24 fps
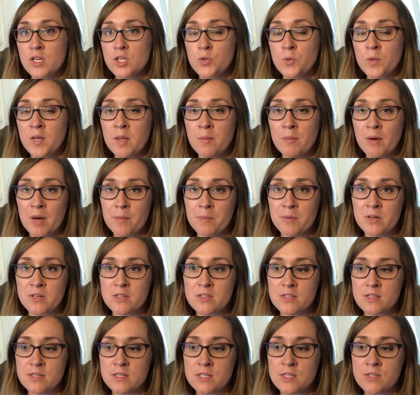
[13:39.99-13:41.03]
Tweenie
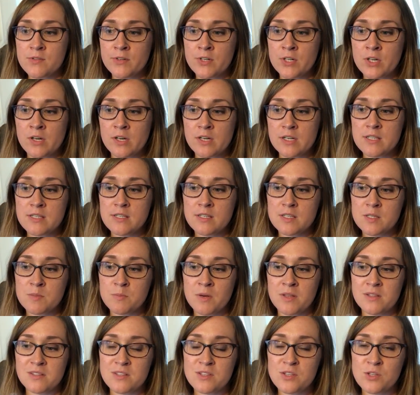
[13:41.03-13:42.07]
Boppers is for dogs 6
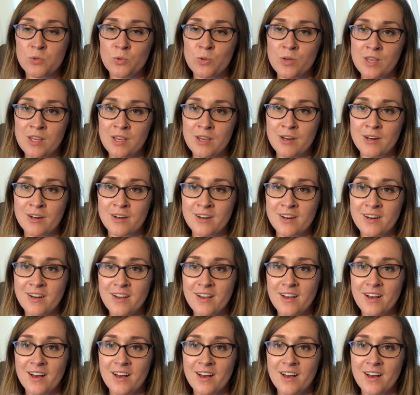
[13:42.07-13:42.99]
months to a year.